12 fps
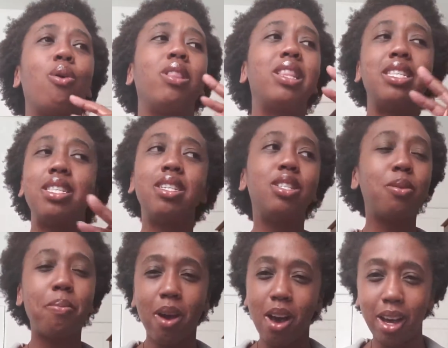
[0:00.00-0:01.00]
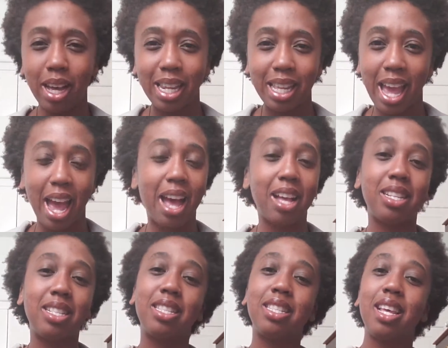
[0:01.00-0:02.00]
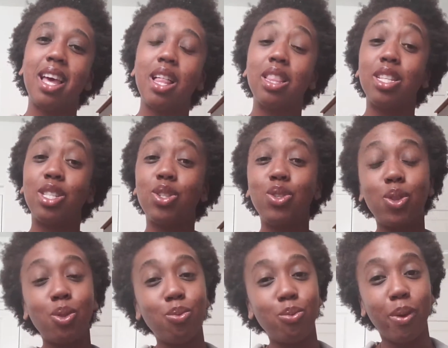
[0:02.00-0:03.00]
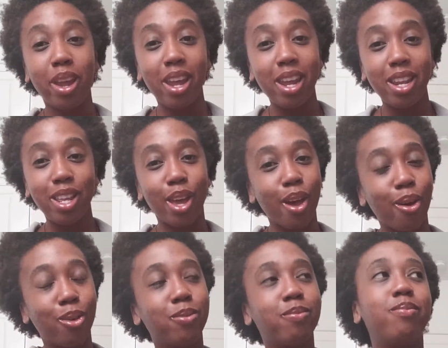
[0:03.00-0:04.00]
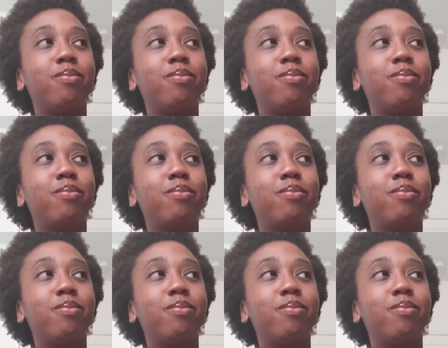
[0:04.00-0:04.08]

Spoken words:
listen to podcasts, listen to the radio.